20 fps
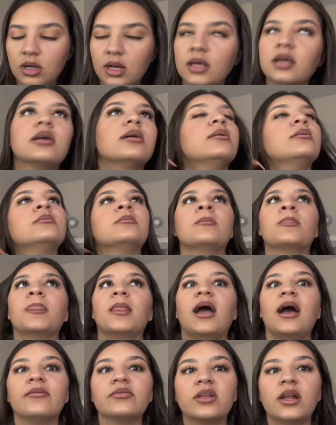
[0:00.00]
Like
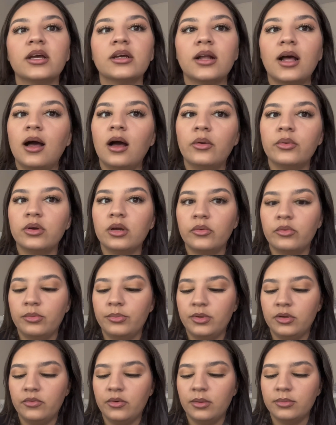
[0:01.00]
after like an hour it would
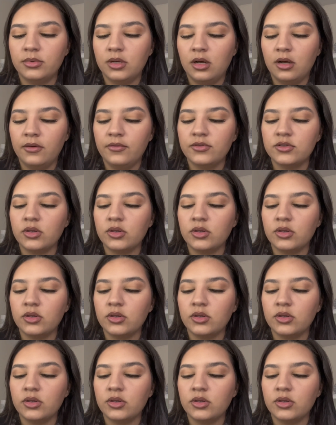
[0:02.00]
be rubbed off,